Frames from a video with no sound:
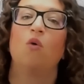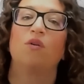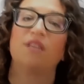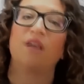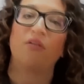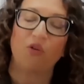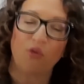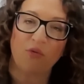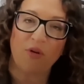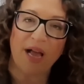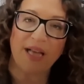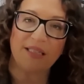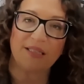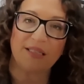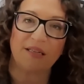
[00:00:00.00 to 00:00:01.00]
What's on the
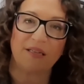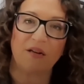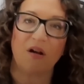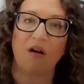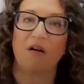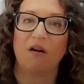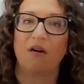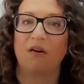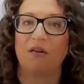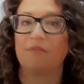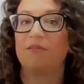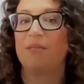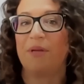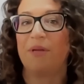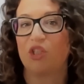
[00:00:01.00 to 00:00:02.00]
horizon are
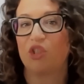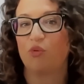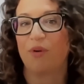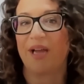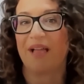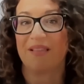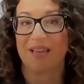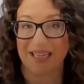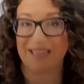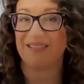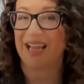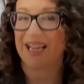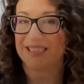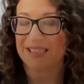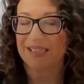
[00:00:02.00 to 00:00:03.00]
diminished reality
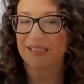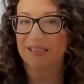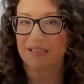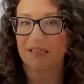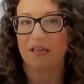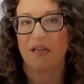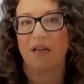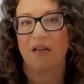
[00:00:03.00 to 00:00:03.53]
glasses